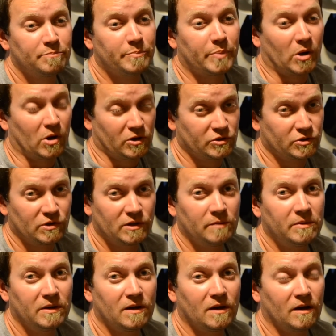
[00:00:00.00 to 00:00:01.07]
Partially
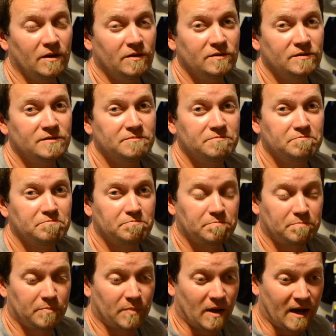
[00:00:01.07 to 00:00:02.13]
because
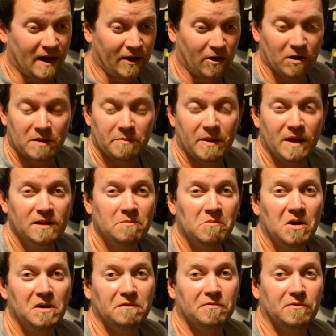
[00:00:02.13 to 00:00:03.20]
I already paid the
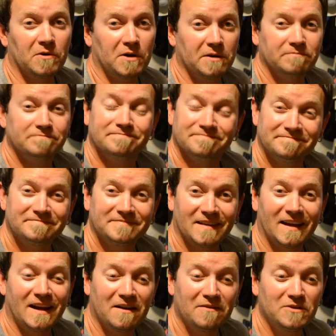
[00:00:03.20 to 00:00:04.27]
money for it
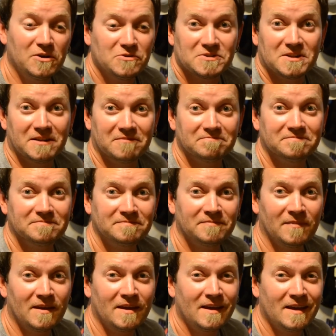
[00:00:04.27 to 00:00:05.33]
and I've used it.
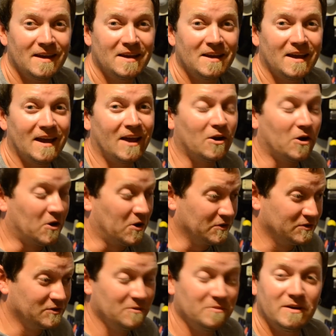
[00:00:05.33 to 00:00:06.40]
And
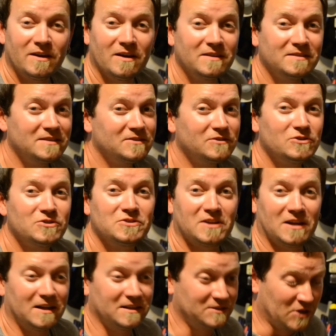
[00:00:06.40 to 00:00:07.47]
also because it's just
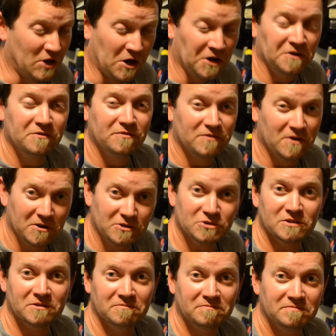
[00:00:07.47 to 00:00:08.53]
got a ton of
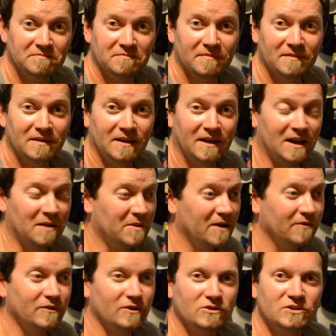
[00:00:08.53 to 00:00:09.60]
function. And I'm
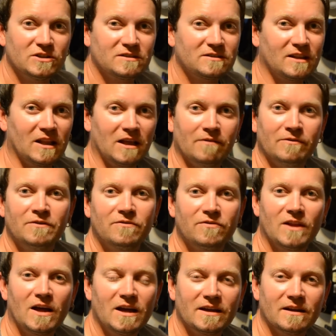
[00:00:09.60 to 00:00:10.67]
out there just loving
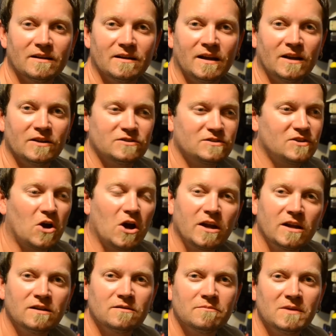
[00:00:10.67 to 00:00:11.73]
flying, and it's
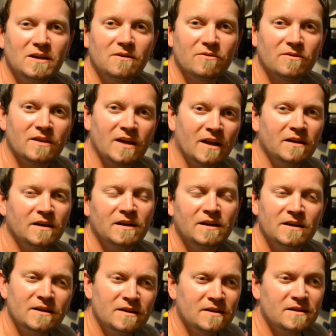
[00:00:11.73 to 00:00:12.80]
talking to me with that
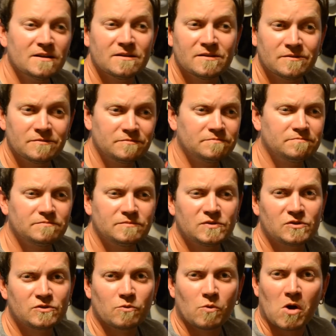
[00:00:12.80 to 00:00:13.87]

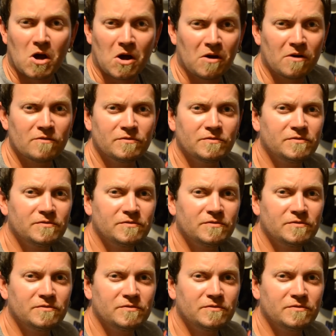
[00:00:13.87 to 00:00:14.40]
suave